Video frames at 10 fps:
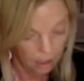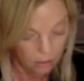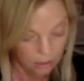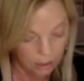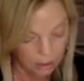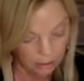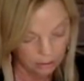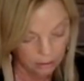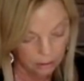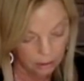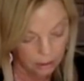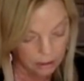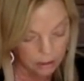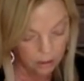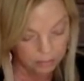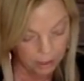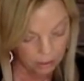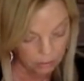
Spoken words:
Okay. So Mayor